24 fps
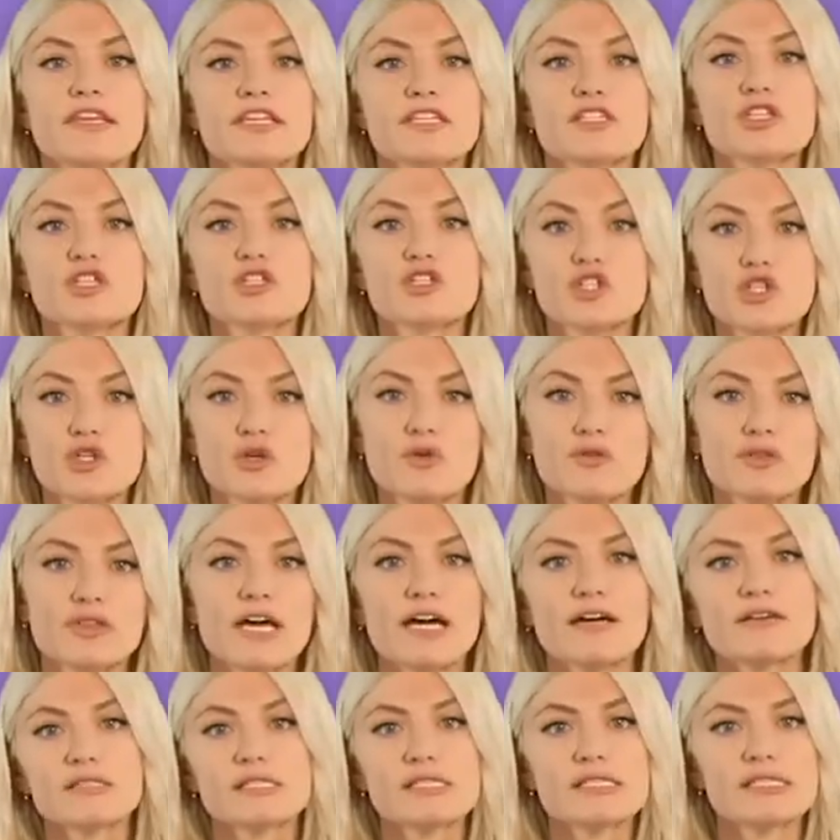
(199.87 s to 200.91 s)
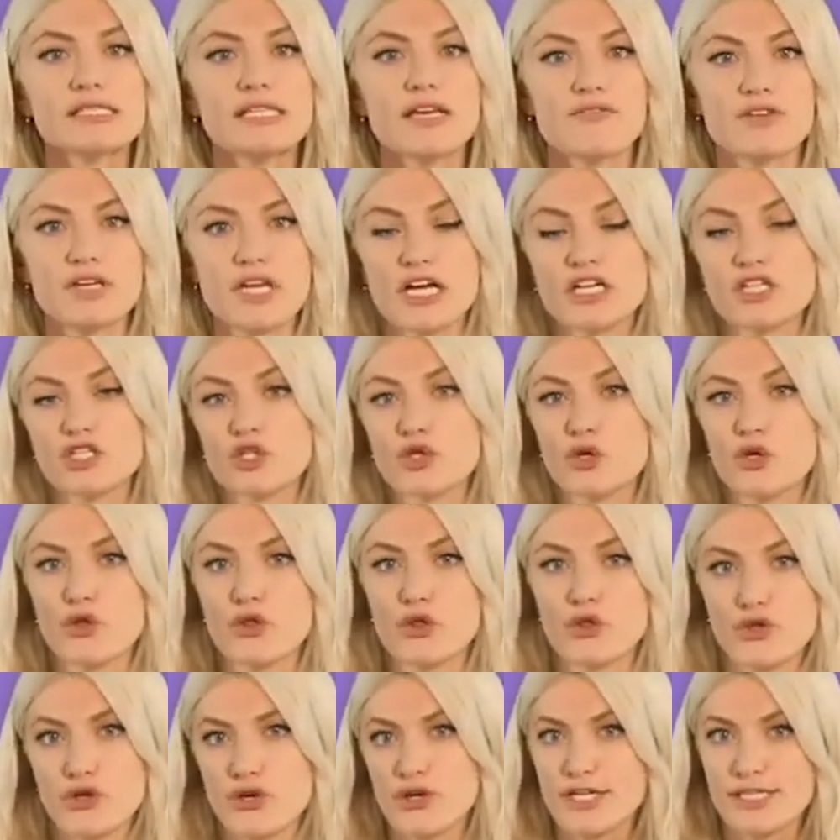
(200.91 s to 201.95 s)
This two thousand seven
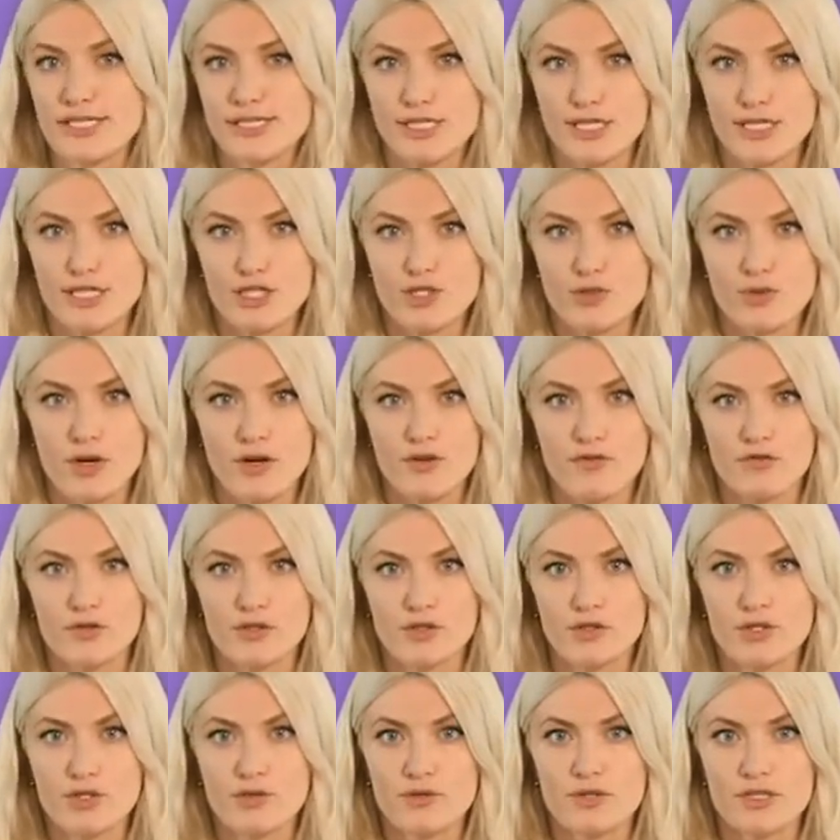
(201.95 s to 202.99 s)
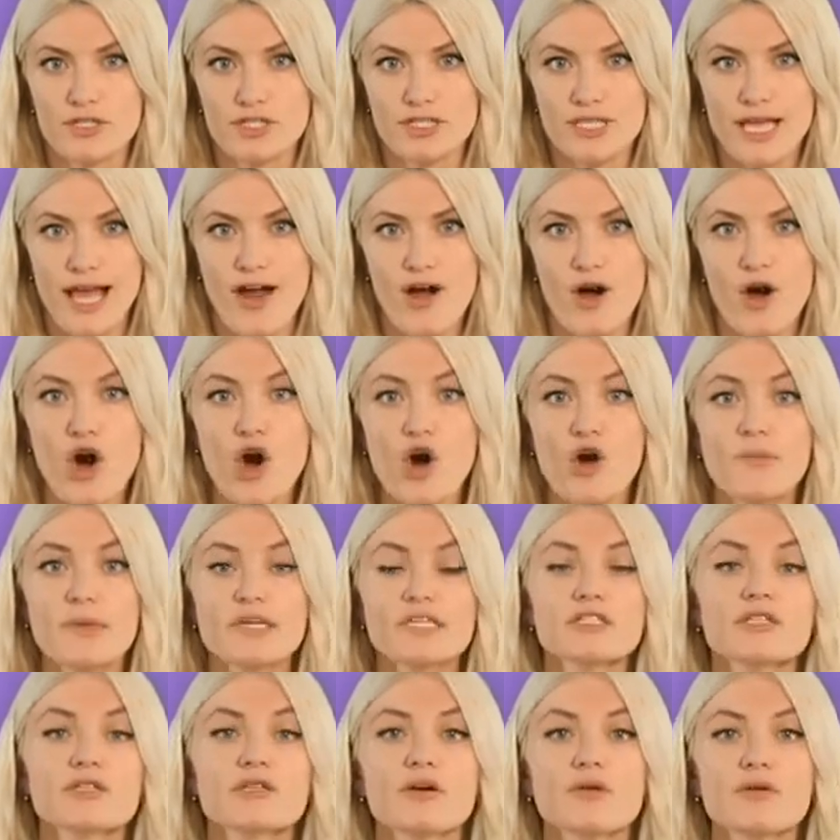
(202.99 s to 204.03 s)
hundred thirty-six square foot Tudor-style home
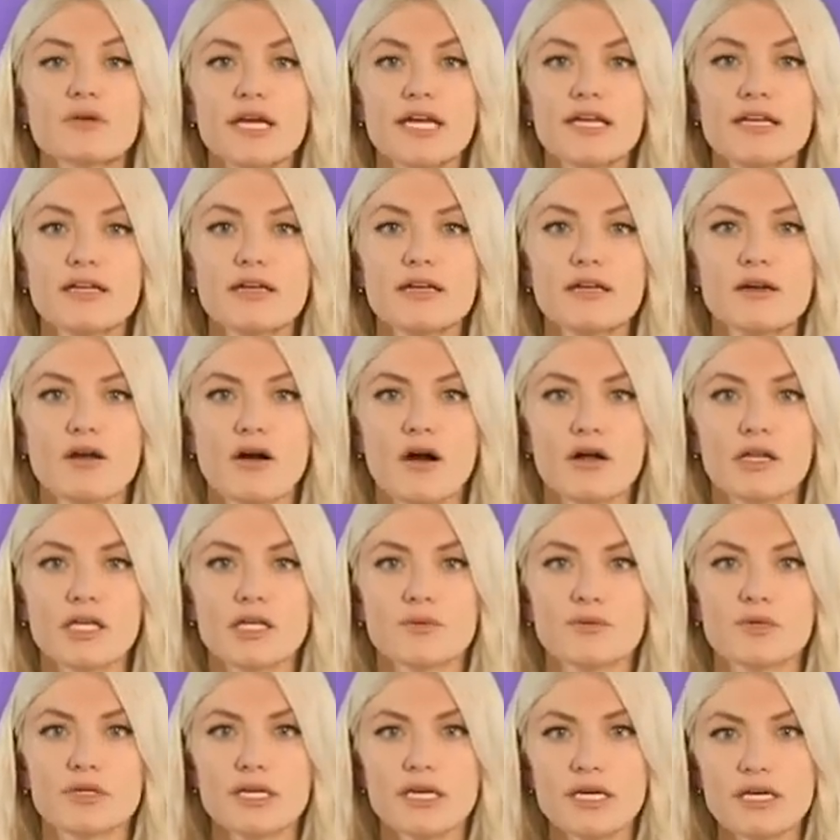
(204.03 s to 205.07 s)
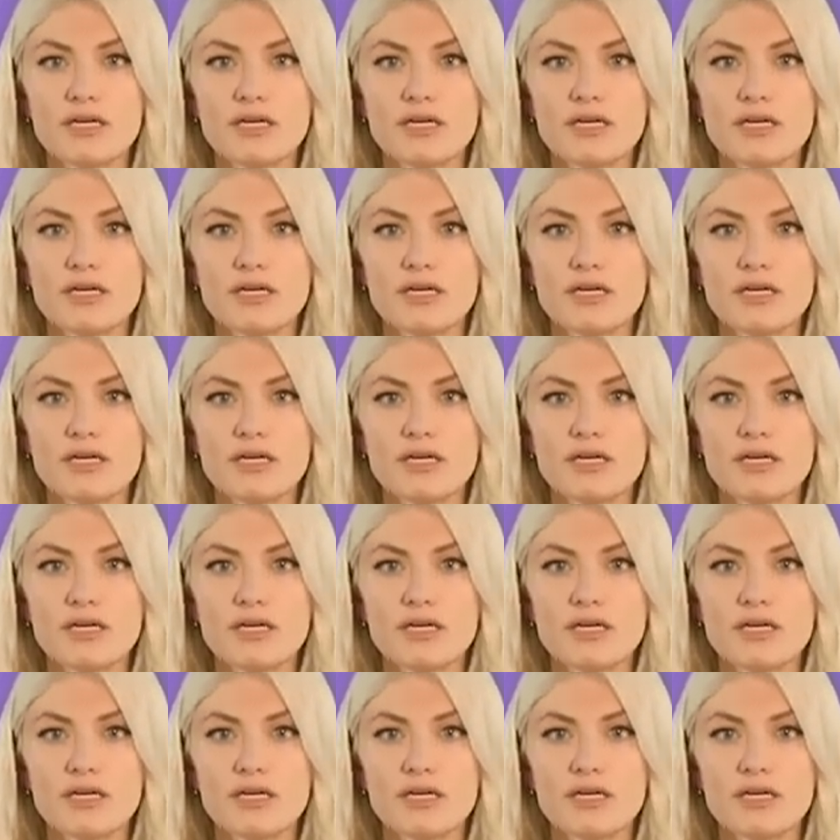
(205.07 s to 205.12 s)
is located in Hollywood